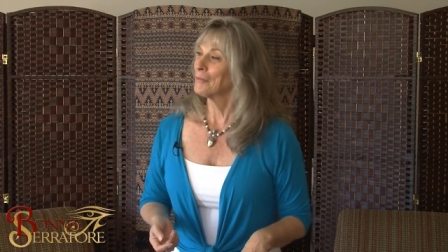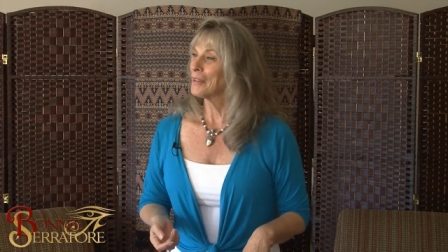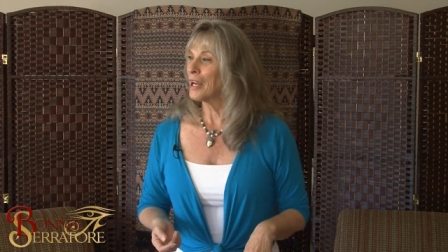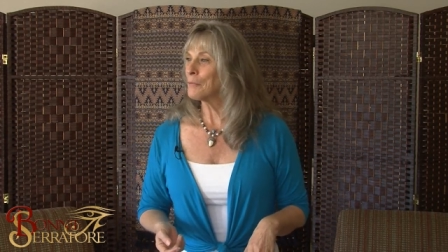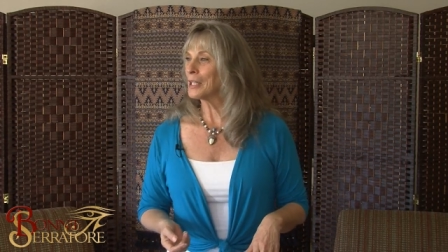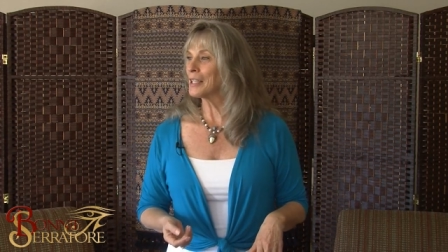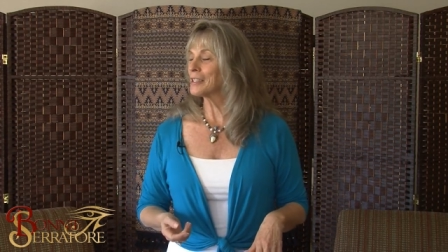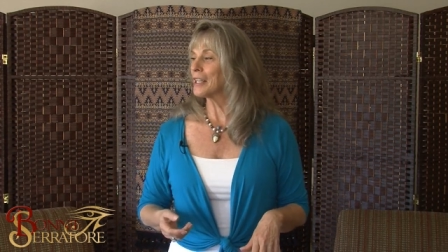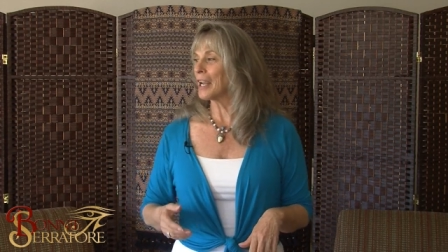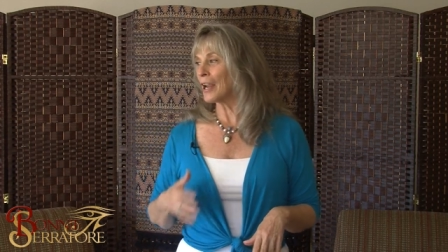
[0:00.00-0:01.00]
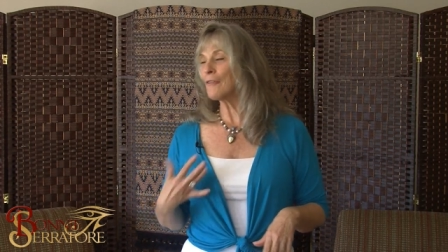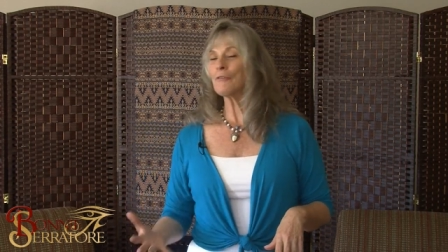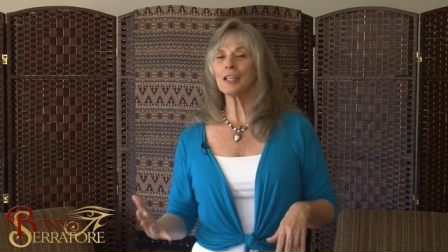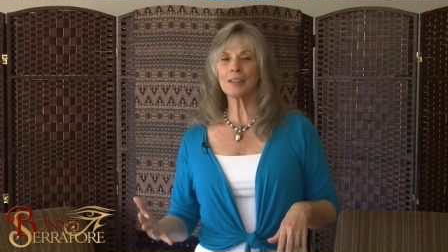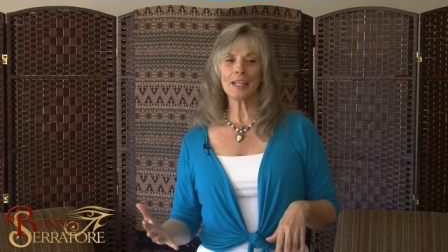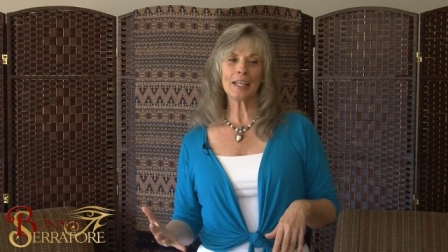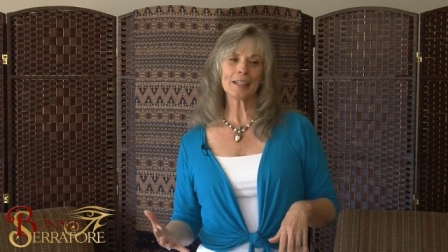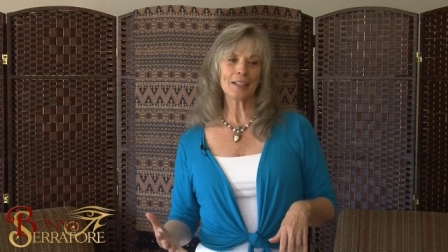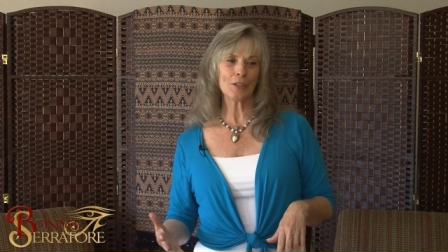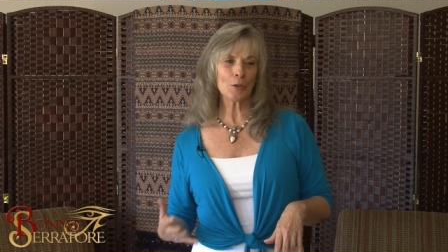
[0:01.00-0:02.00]
That means everything
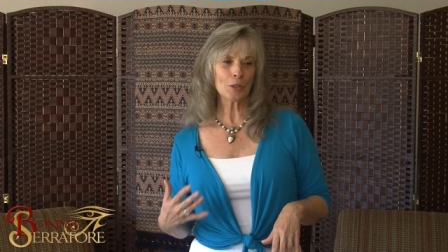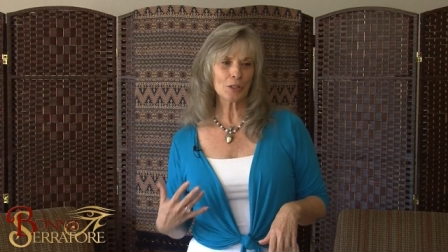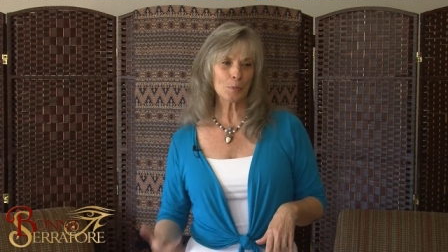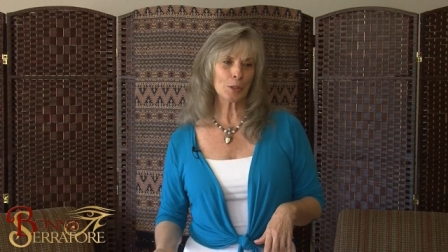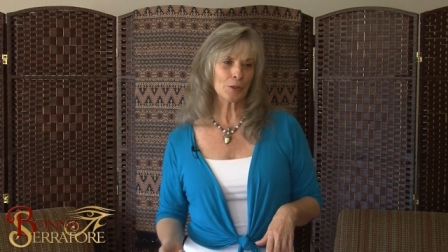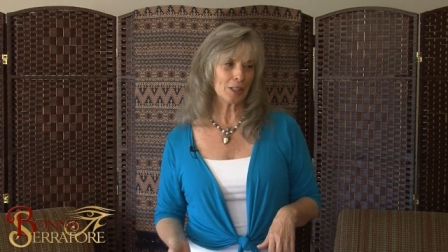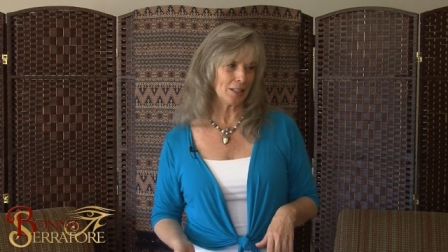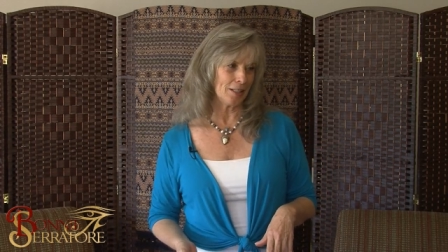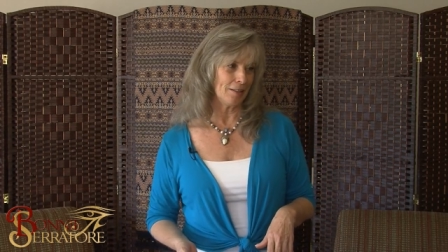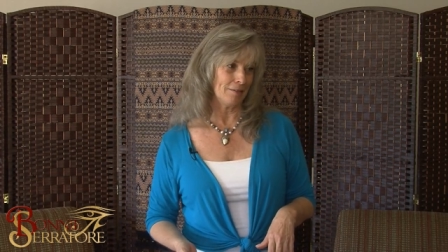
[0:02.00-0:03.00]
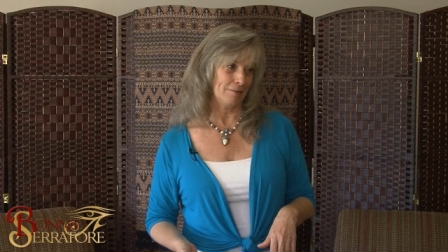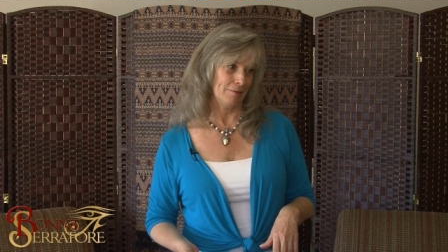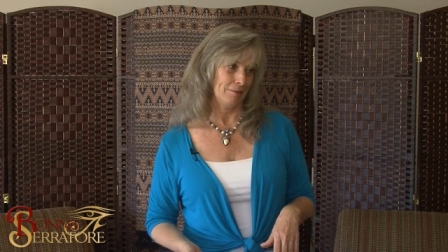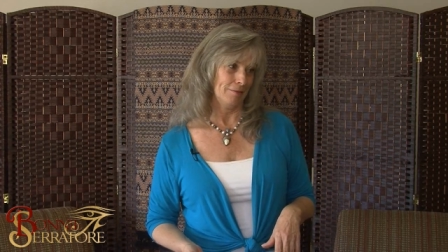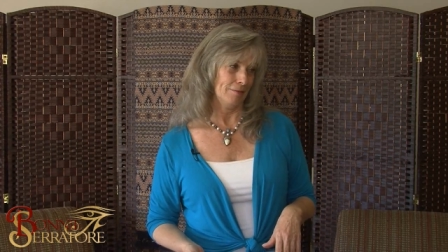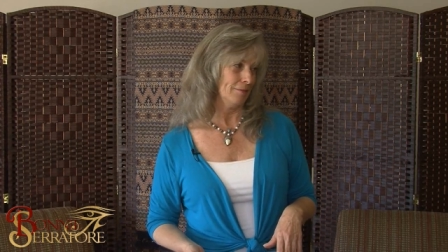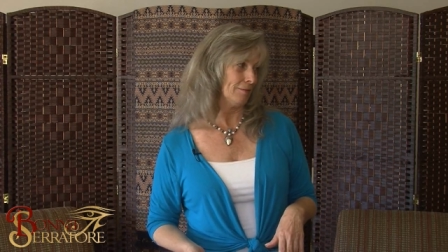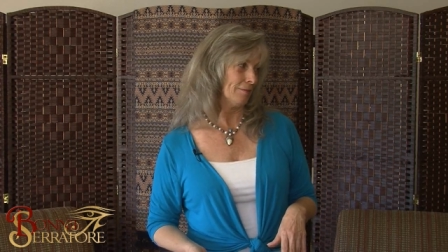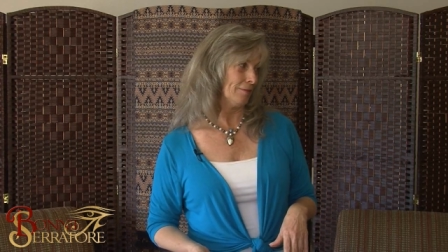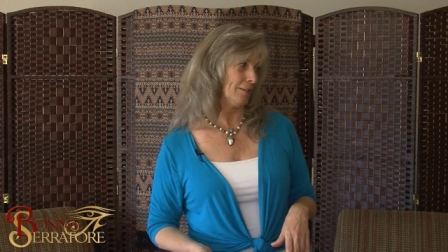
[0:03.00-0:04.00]
that you are experiencing.
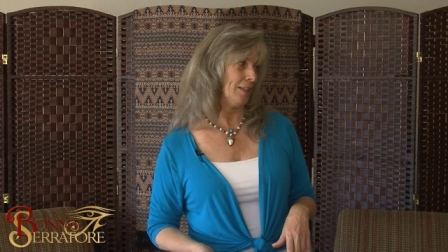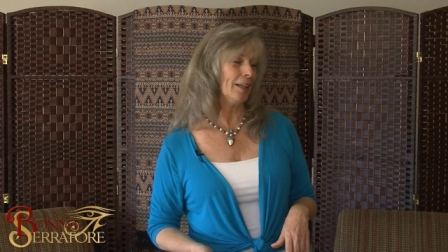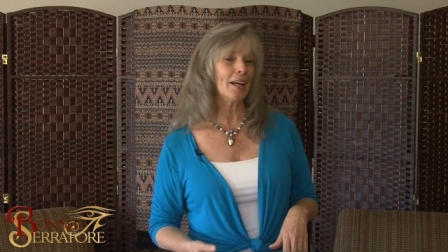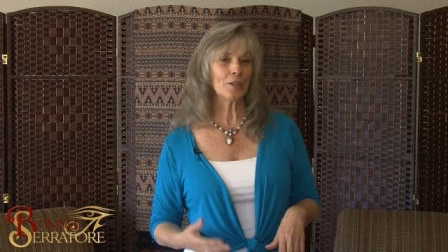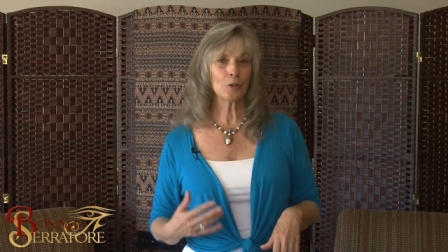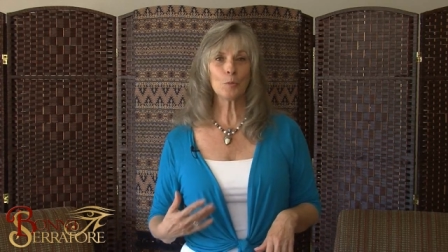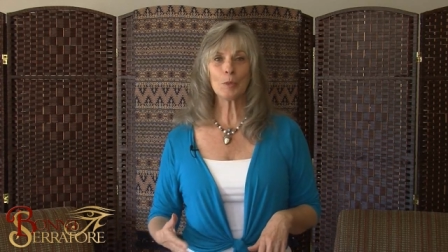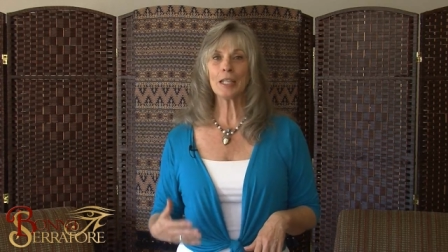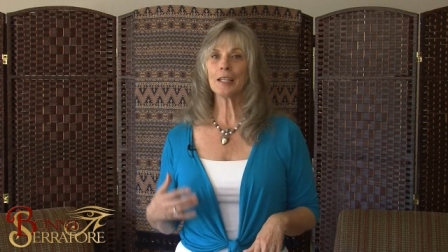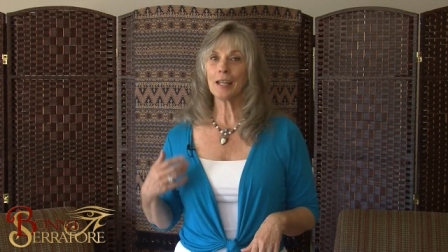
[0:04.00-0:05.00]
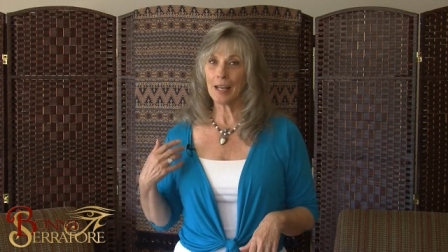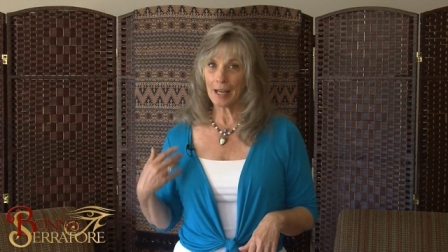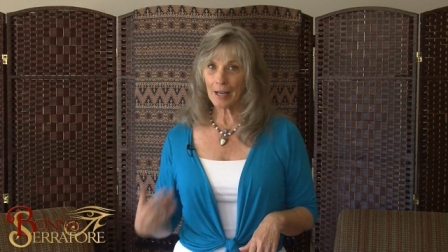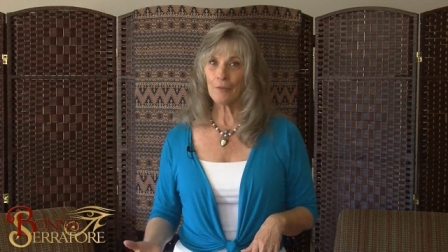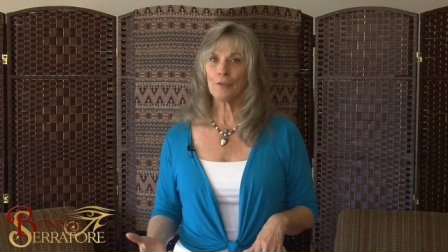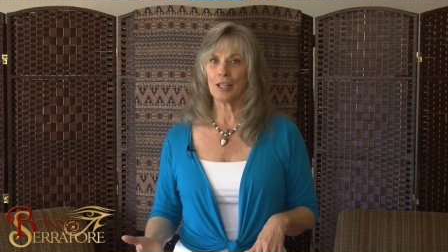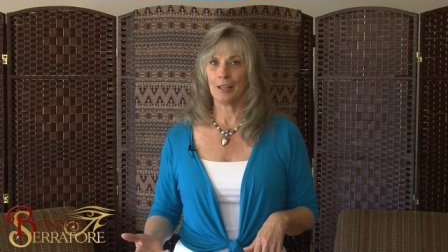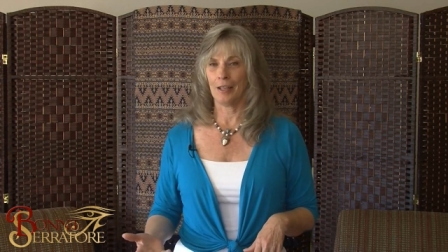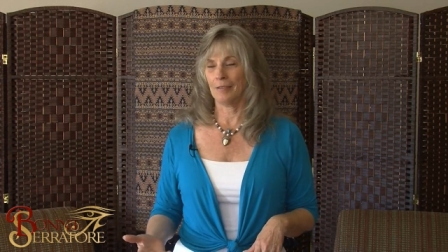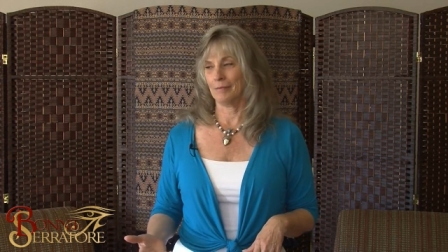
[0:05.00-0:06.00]
And I do mean
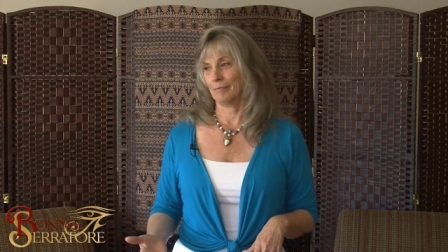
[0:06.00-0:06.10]
everything.